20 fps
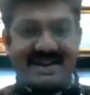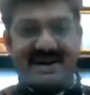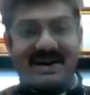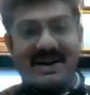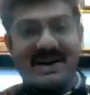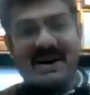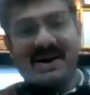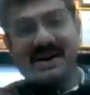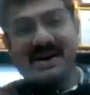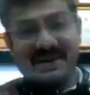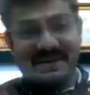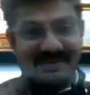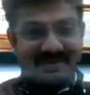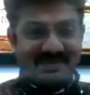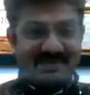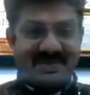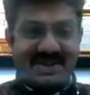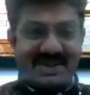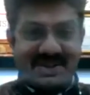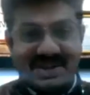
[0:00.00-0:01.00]
uh,
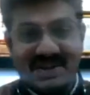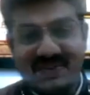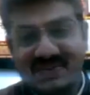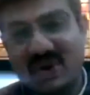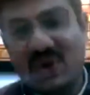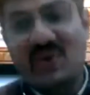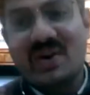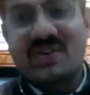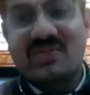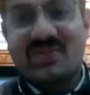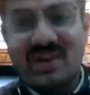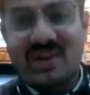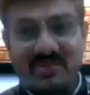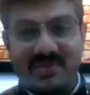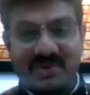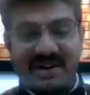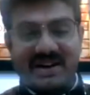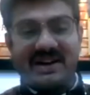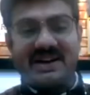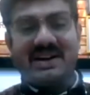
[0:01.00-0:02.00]
shift over
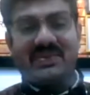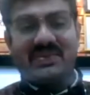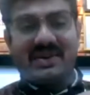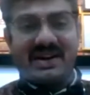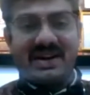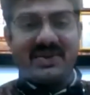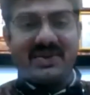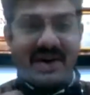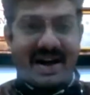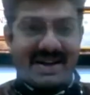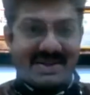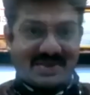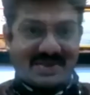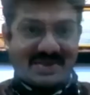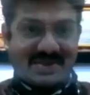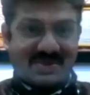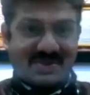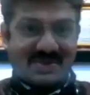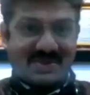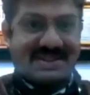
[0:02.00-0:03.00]
from a different device to
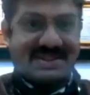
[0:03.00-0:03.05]
this